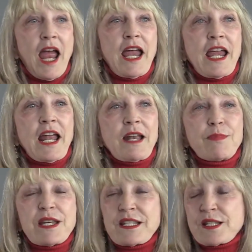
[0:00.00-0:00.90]
and
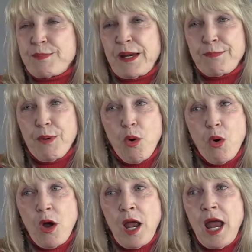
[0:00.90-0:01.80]
business
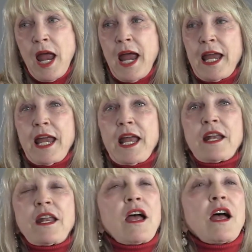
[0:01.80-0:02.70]
people
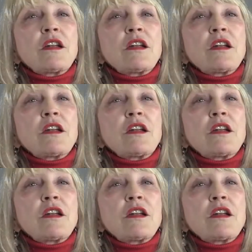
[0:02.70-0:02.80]
and